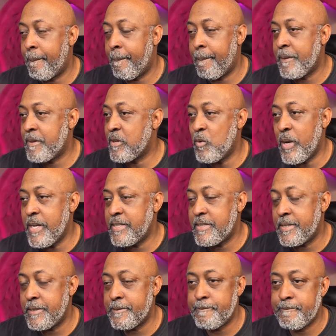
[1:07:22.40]
It's going to waste it.
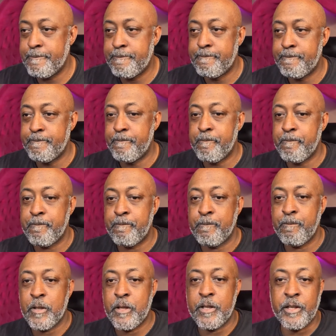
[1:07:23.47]

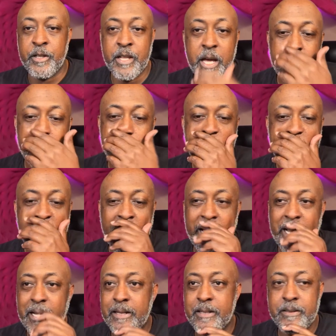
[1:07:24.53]

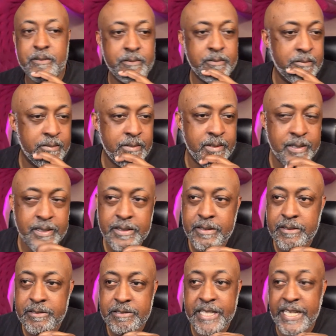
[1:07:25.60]
Another
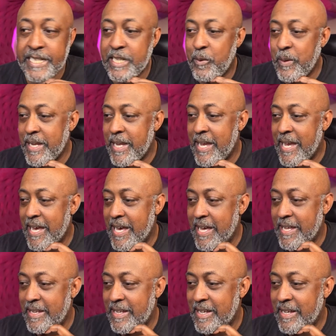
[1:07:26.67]
thing that we
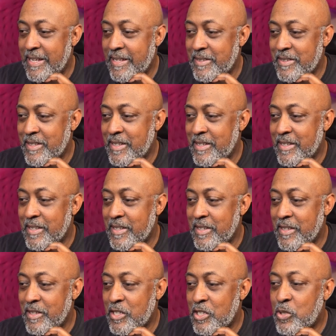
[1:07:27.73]
had,
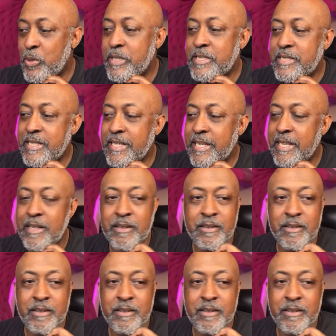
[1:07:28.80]
Kristi